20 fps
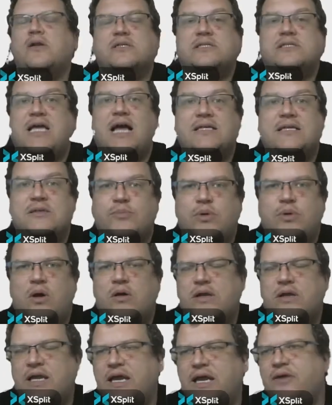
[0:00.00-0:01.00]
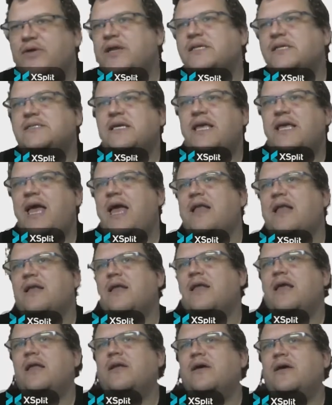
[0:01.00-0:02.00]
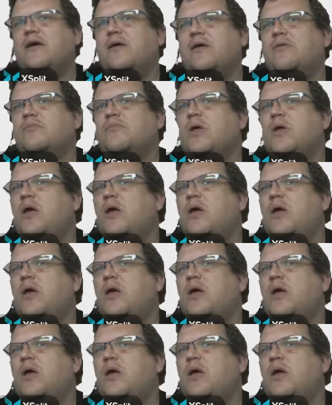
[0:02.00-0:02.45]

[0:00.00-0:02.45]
scatter plot, and here it is again in a